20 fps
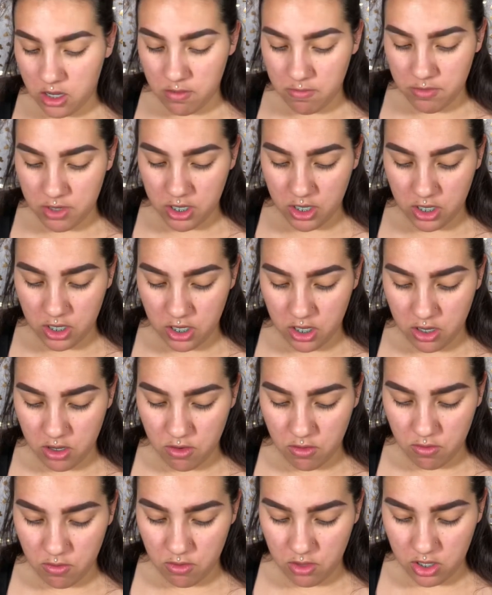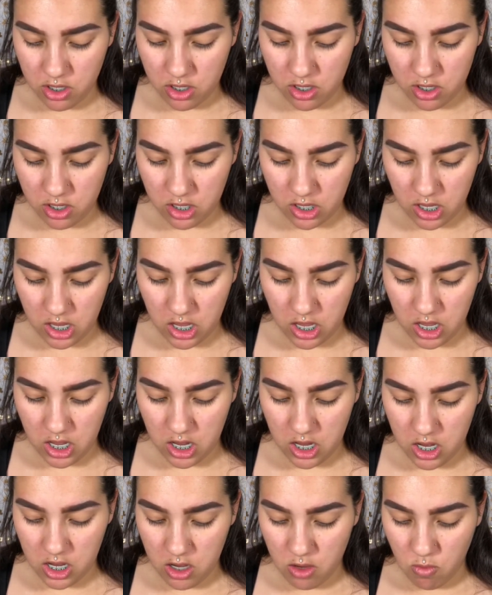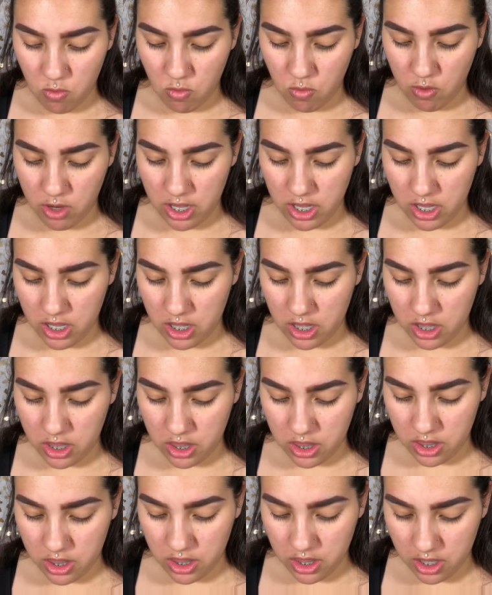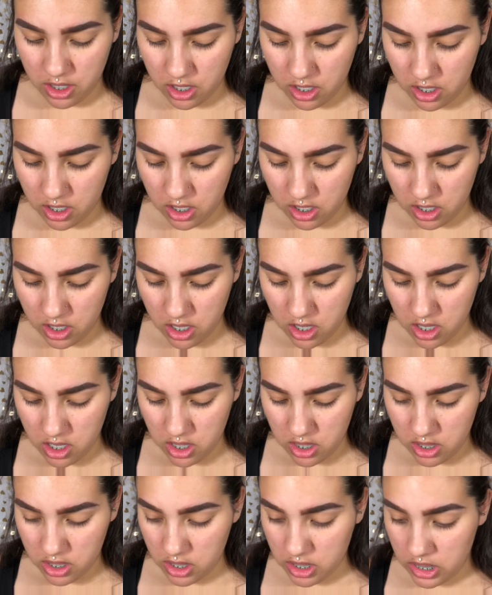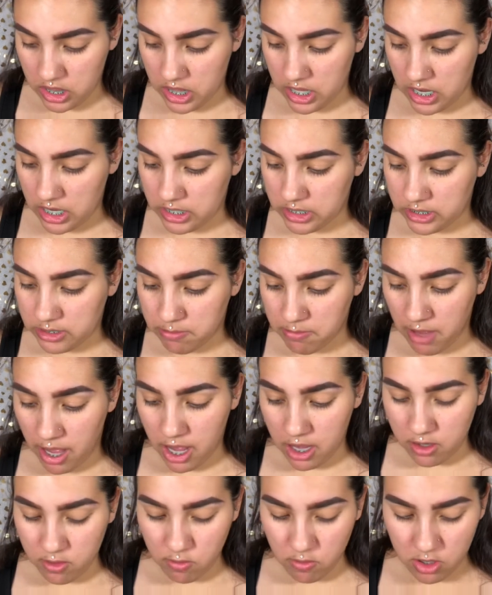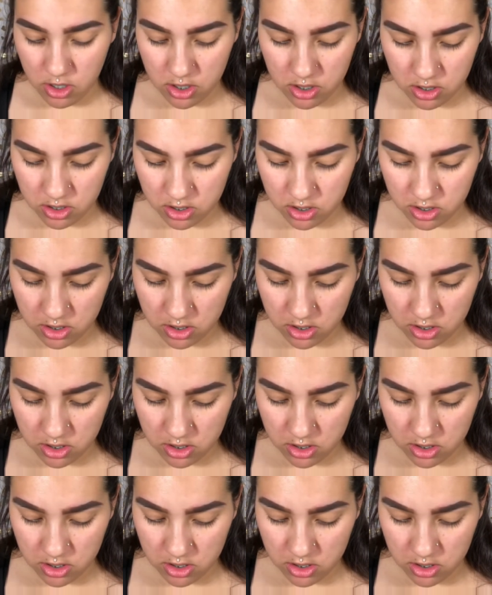I'm going to go in with this MAC one.